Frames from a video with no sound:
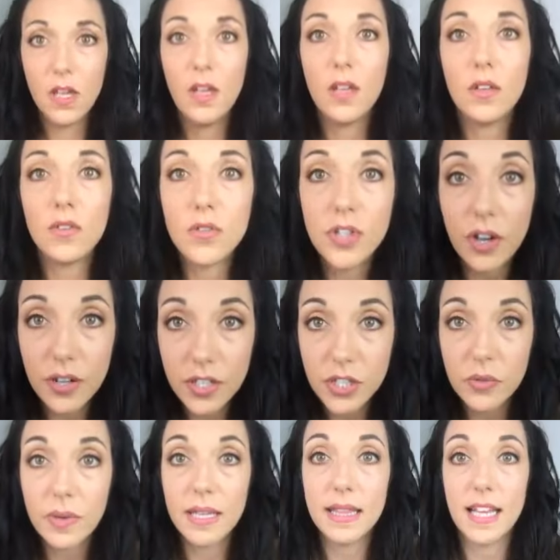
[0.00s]
you start
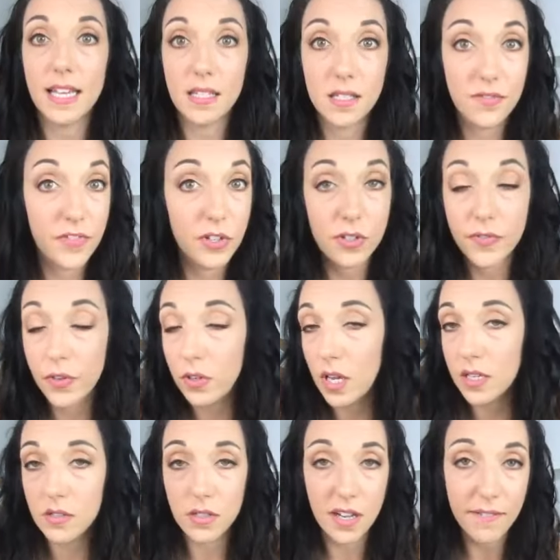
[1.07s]
doing this. First few
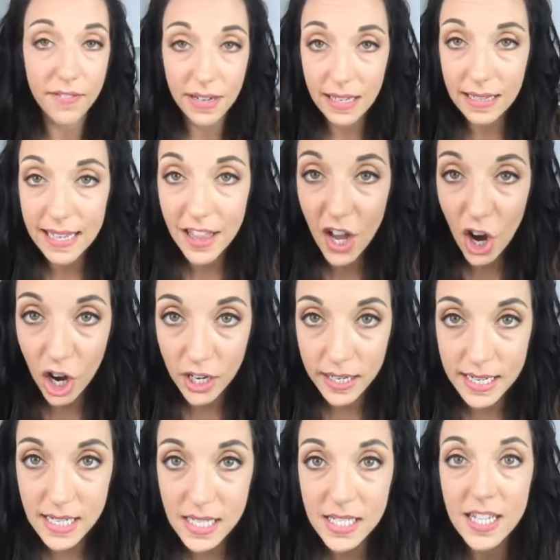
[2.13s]
days are definitely the
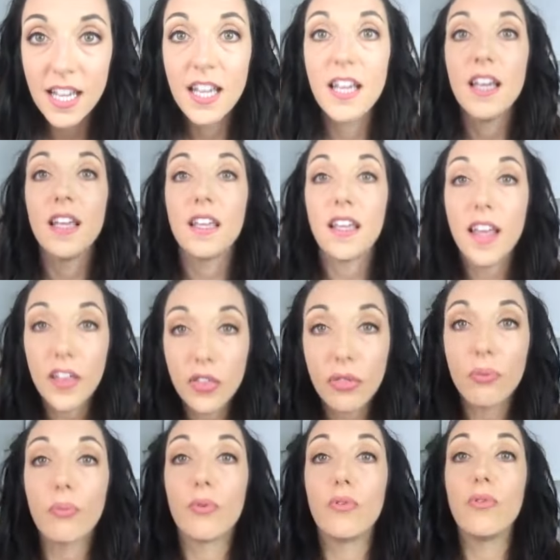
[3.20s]
hardest. Get
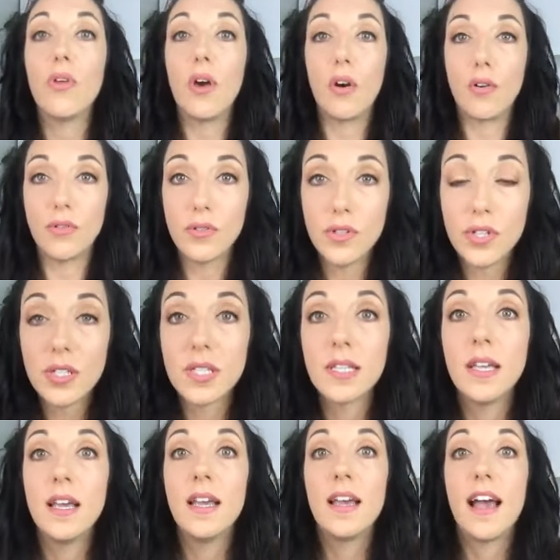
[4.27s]
through those.
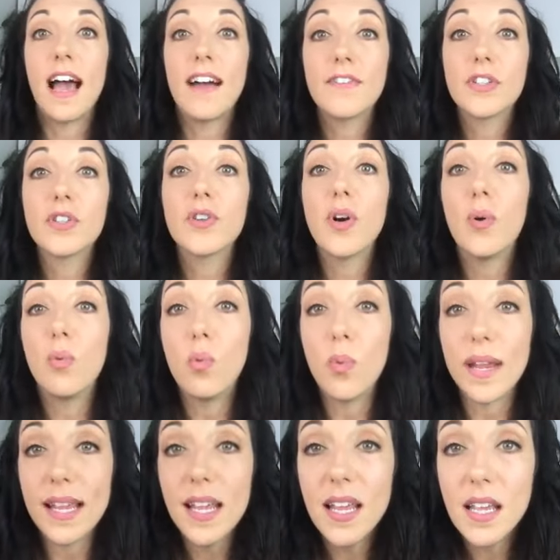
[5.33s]
After a
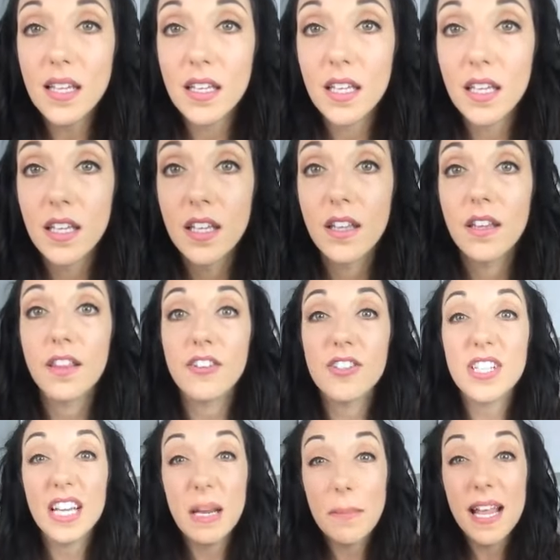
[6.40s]
week,
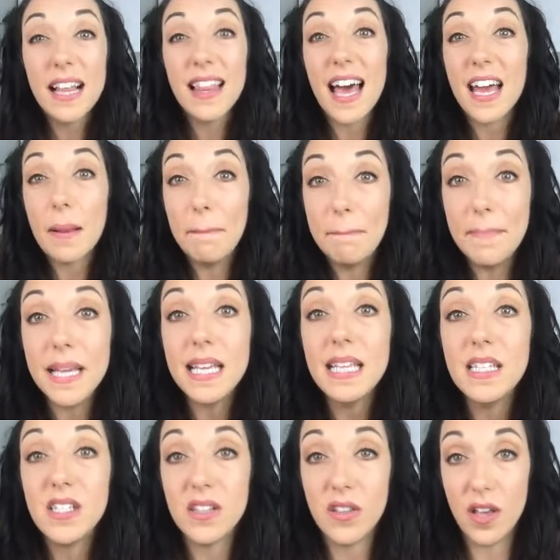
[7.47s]
there's gonna be a lot of
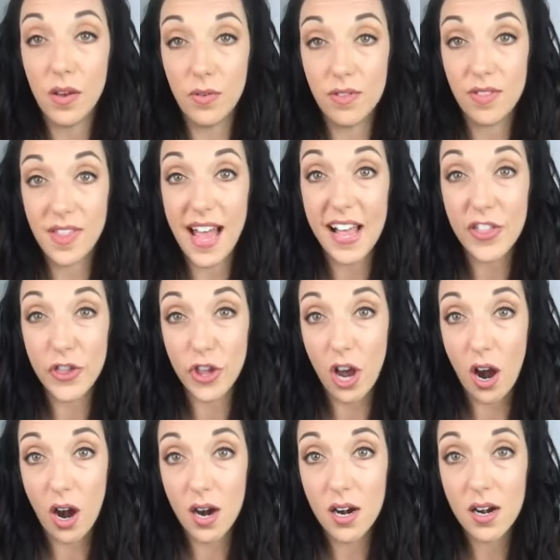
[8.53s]
beads in that
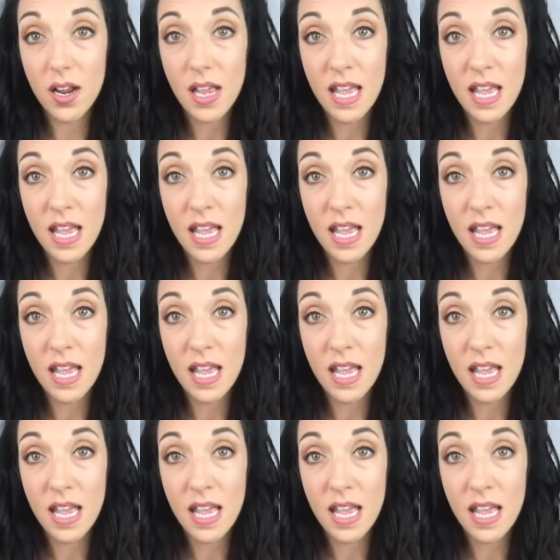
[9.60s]
jar,